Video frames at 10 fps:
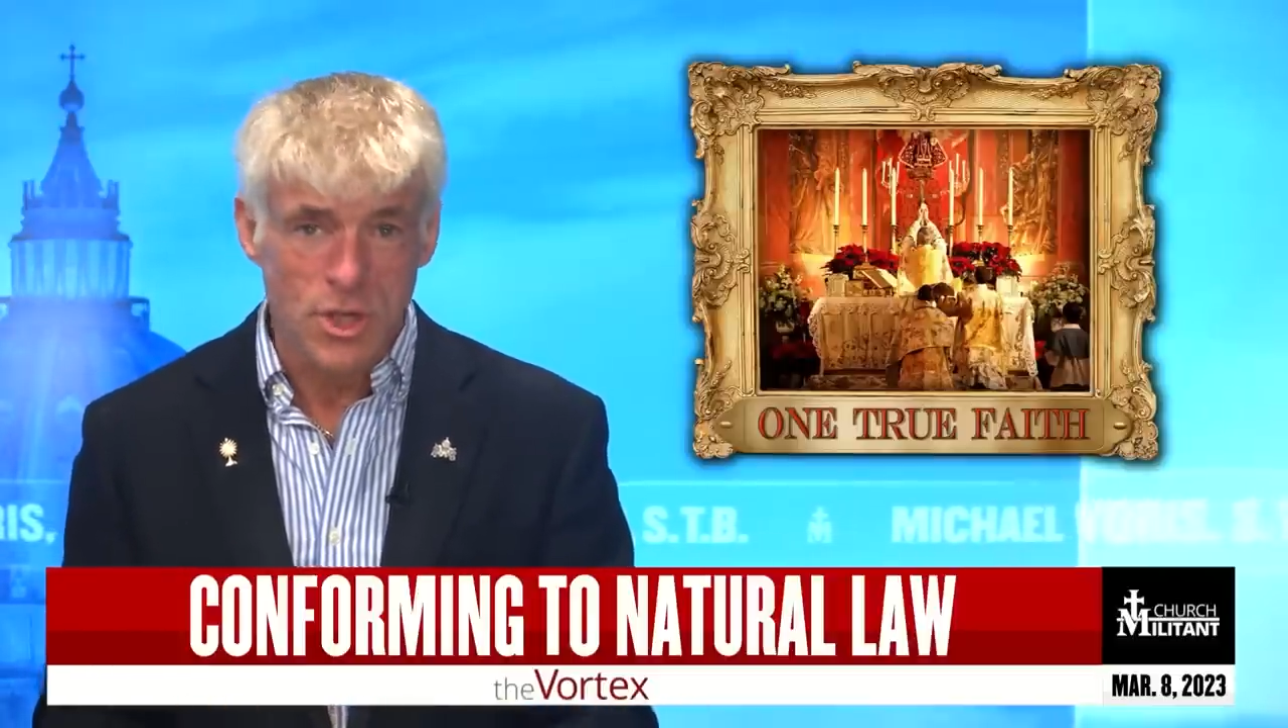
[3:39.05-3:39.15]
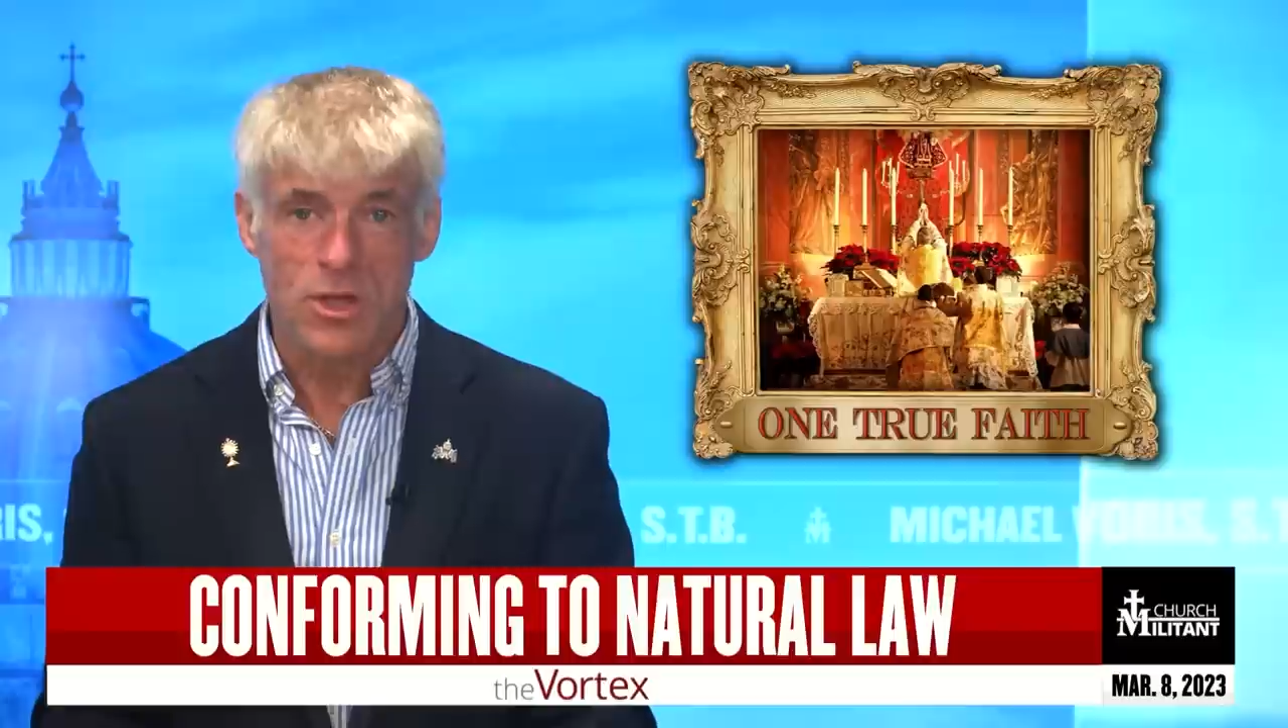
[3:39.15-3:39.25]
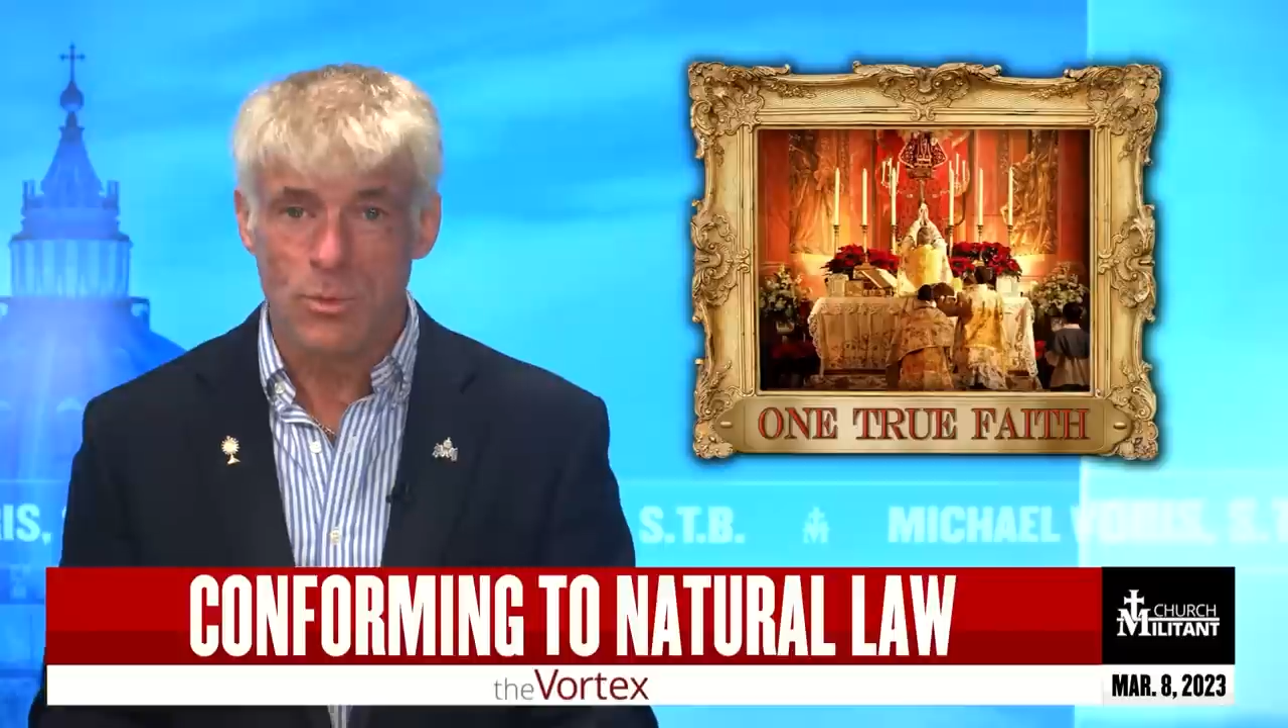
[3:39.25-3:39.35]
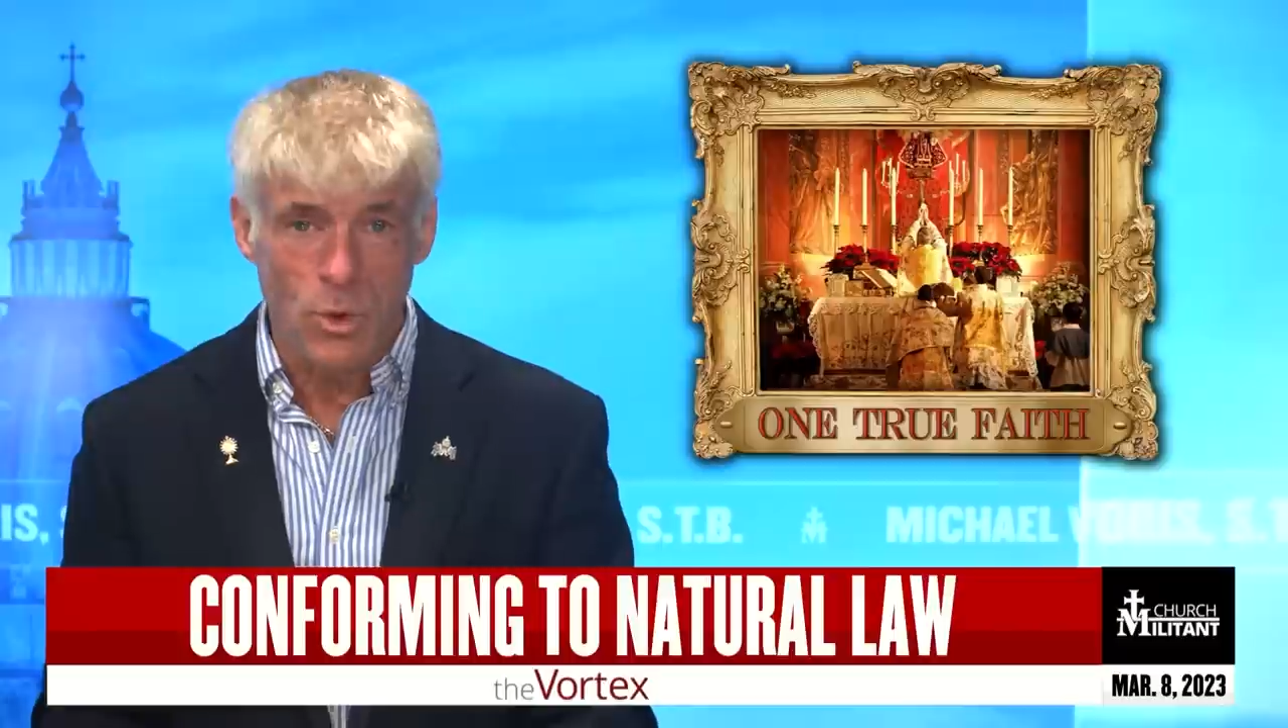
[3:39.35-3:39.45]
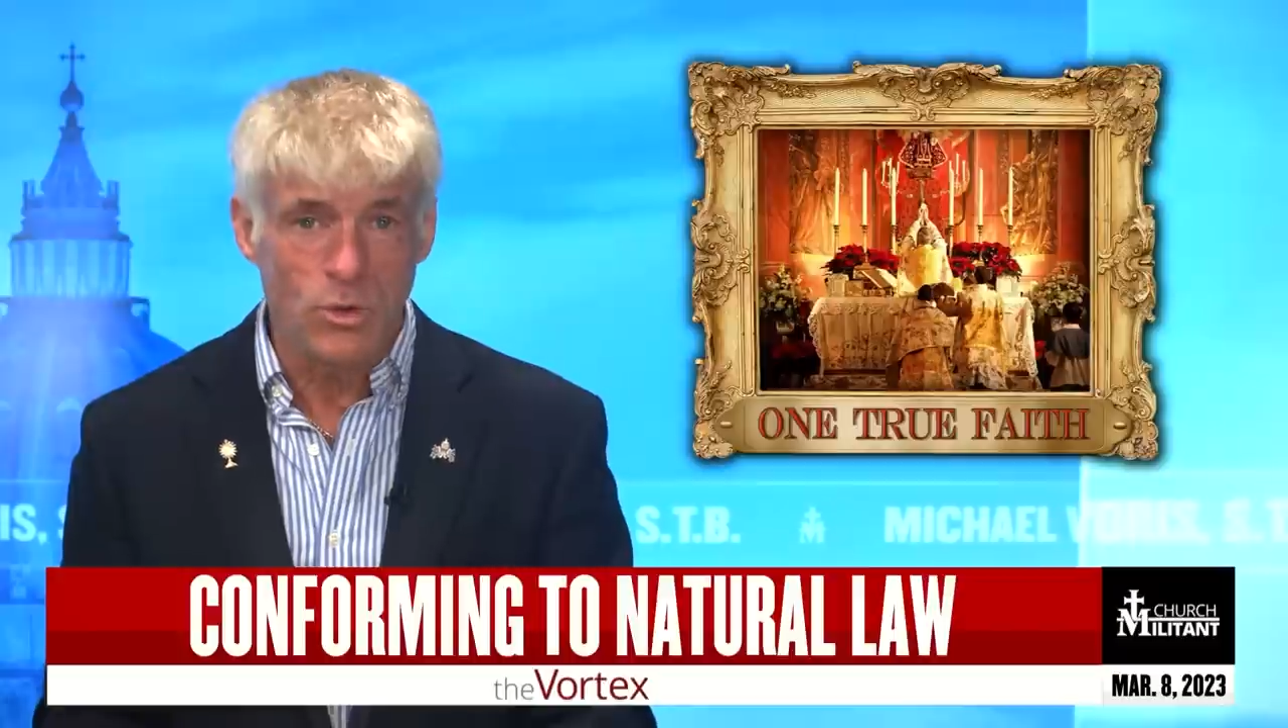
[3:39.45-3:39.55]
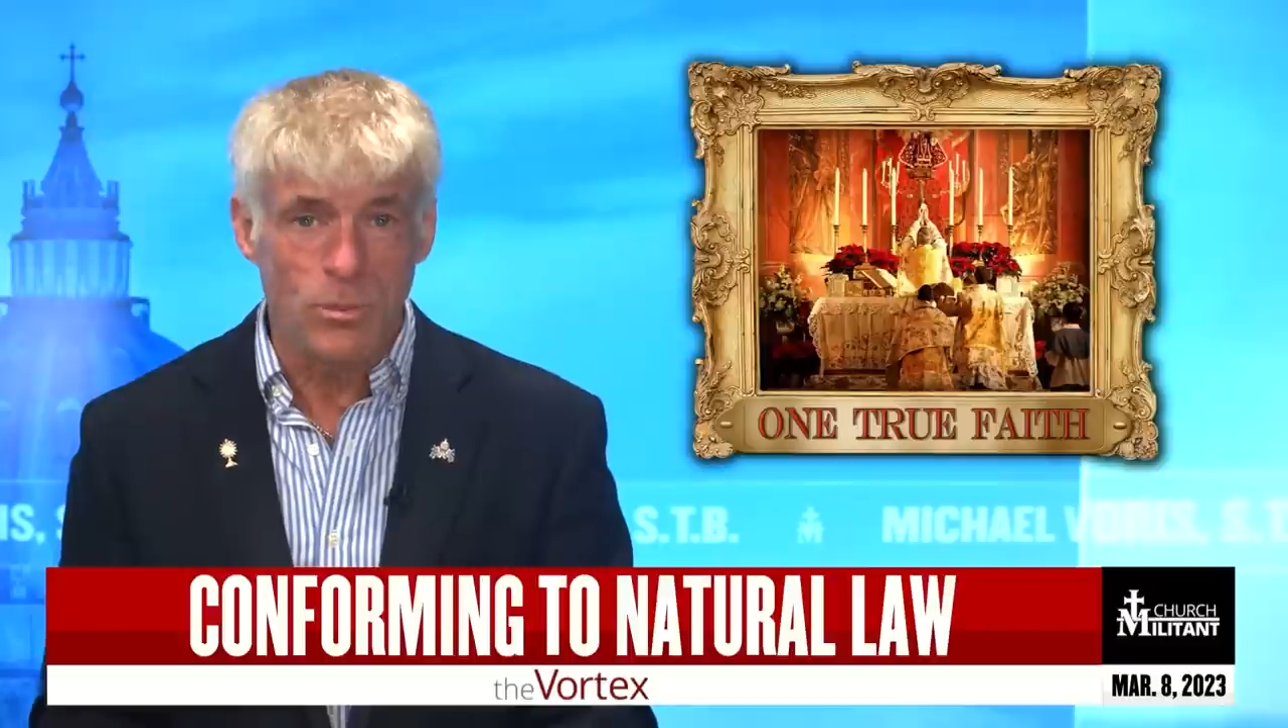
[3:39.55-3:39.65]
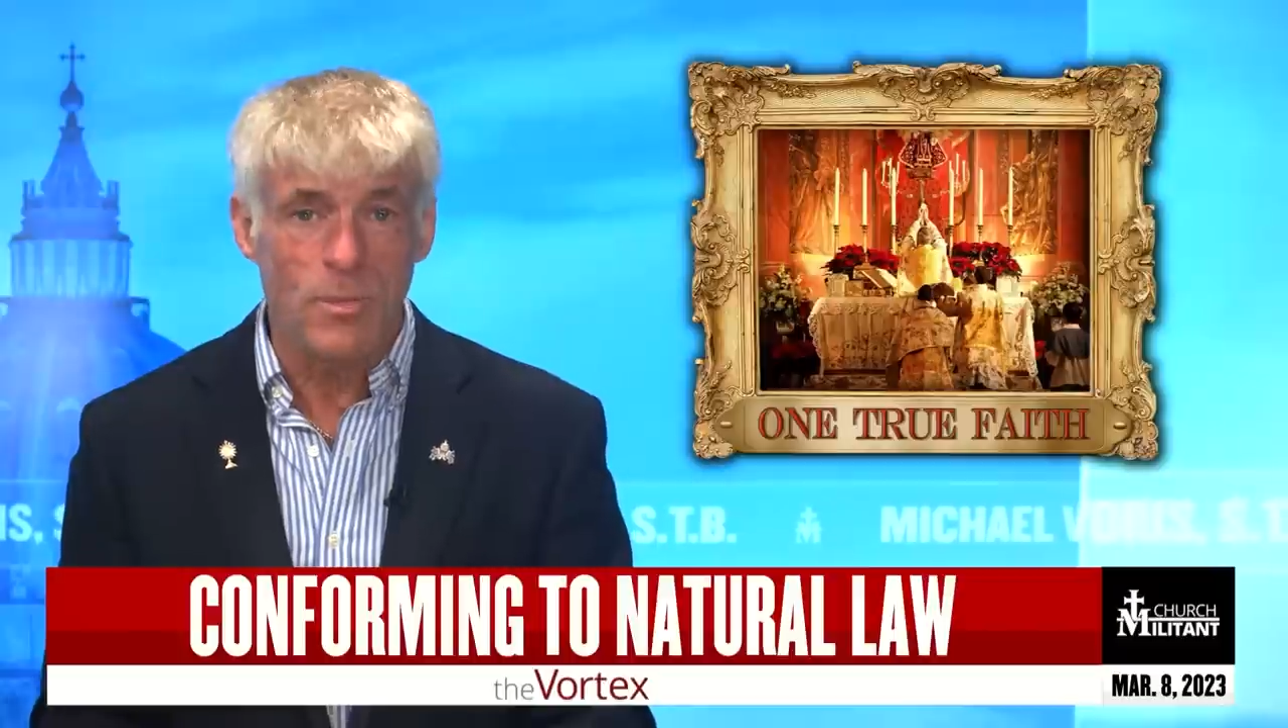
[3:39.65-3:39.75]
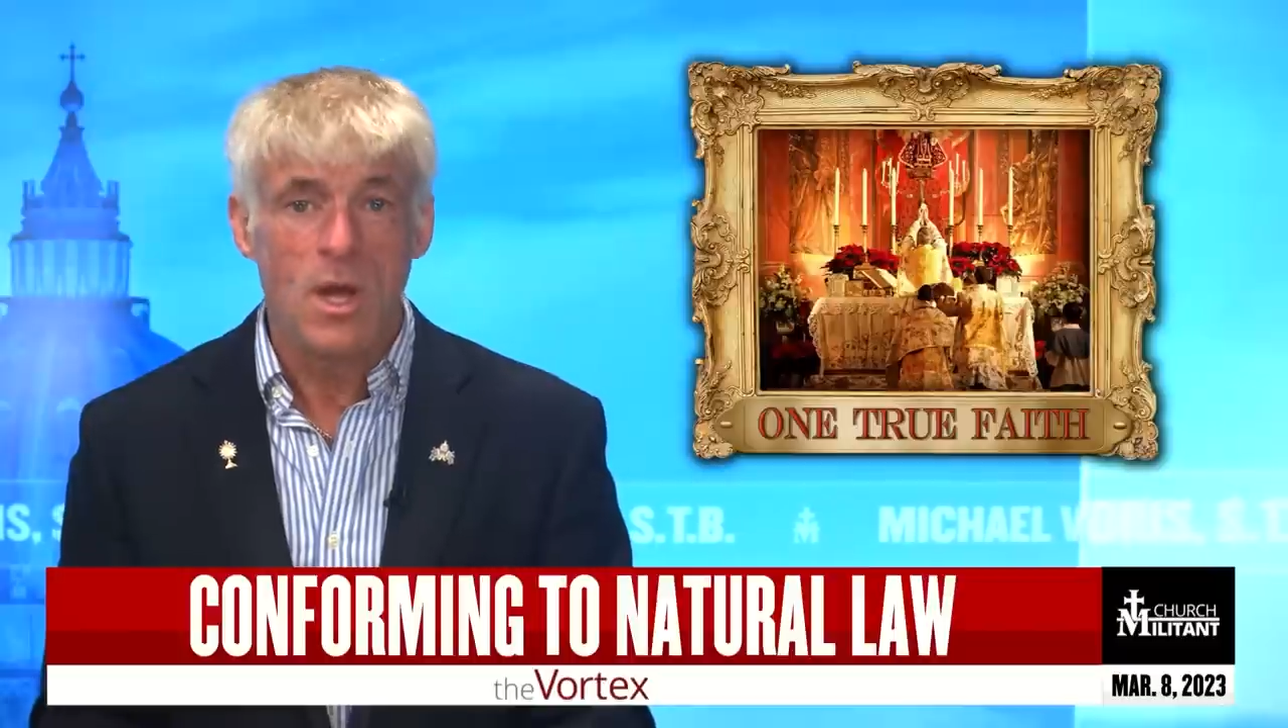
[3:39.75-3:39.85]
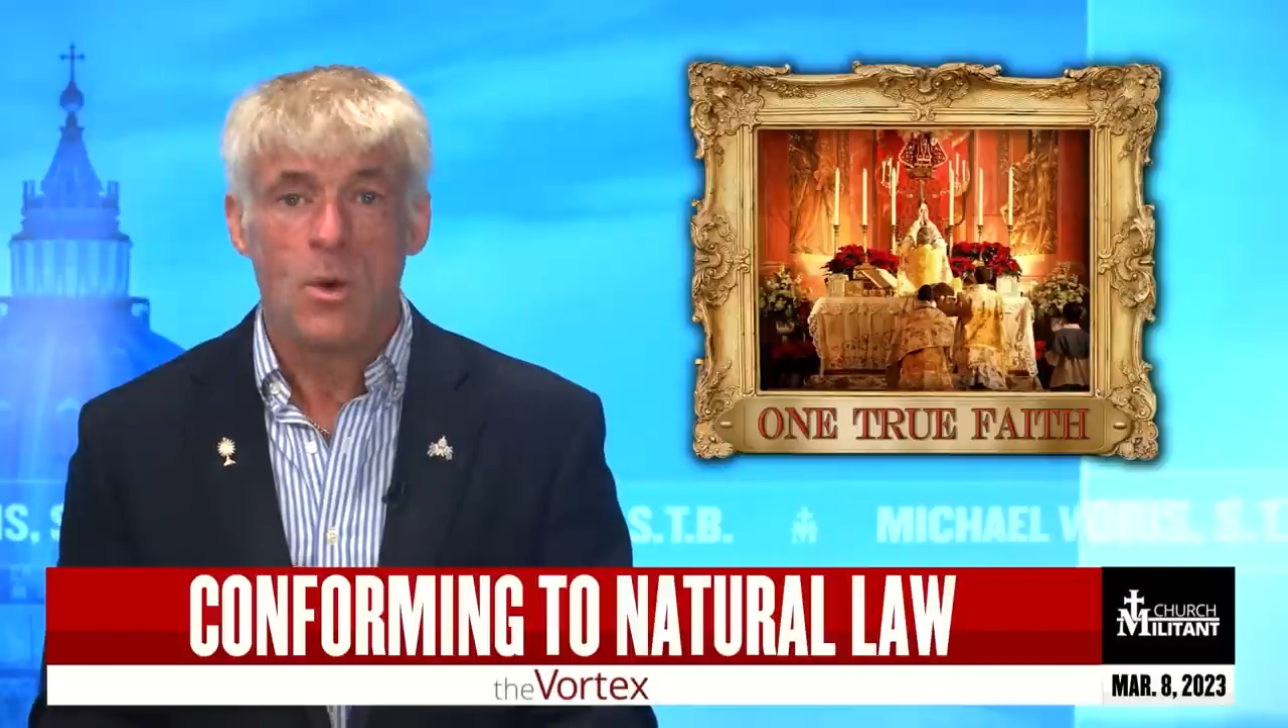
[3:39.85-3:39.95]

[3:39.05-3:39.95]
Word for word: in the womb.